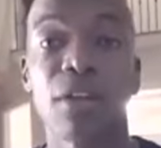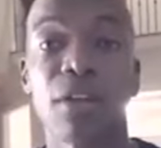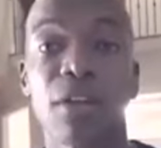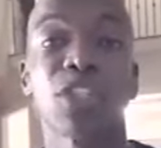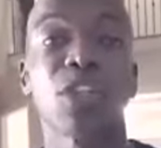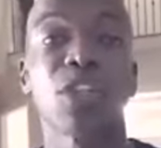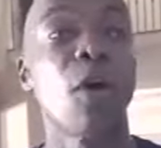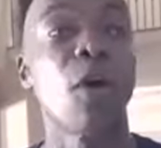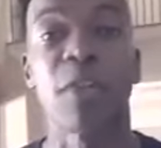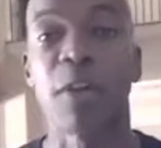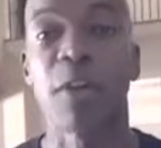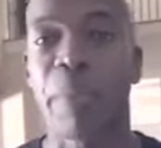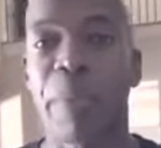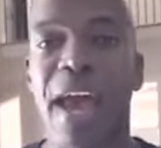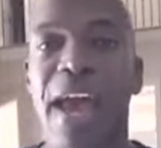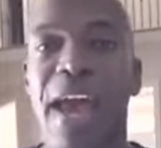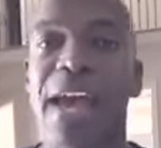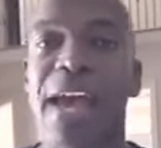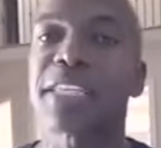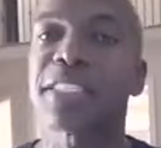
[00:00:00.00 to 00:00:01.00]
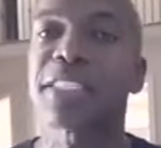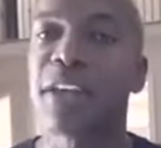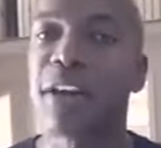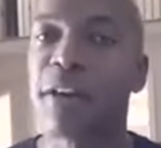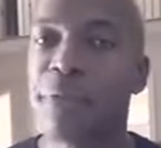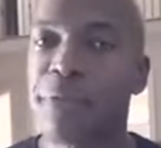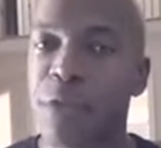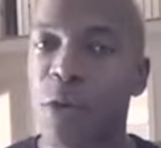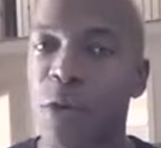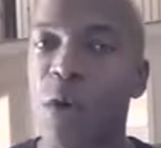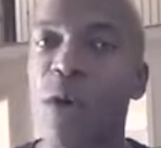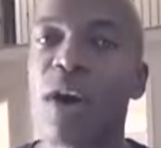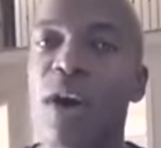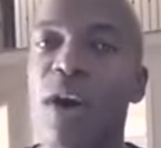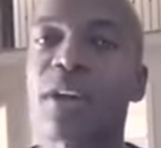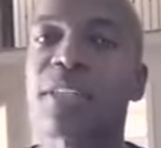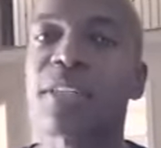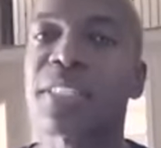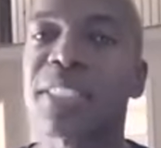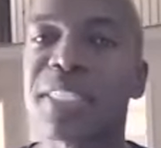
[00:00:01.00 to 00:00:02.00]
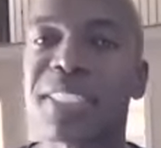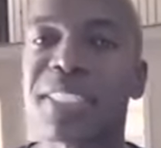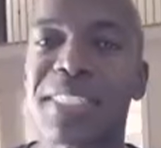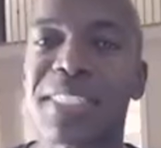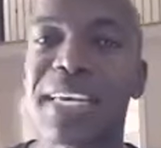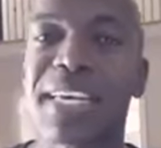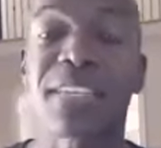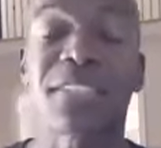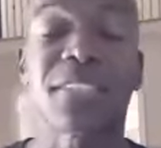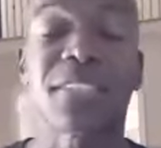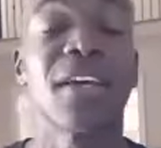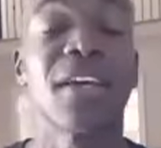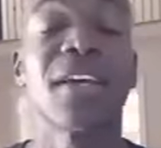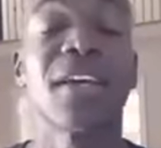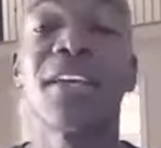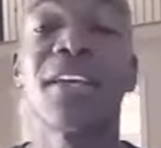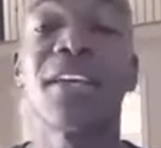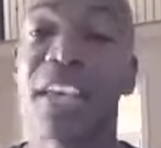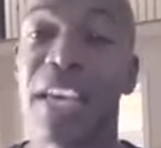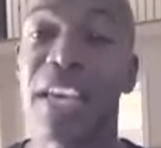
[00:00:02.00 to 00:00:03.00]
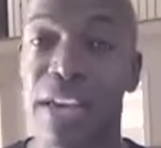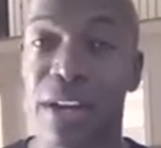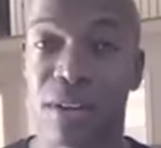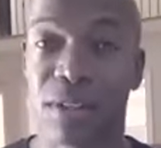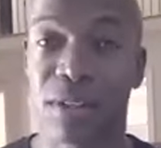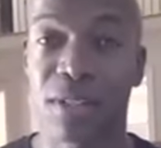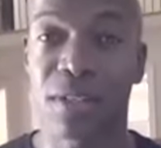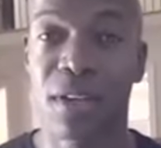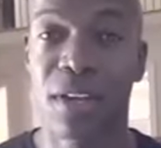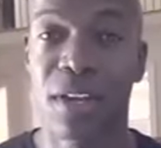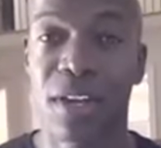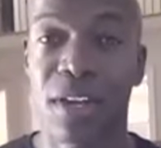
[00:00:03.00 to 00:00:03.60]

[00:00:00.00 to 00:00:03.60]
over the past 4 to 6 years.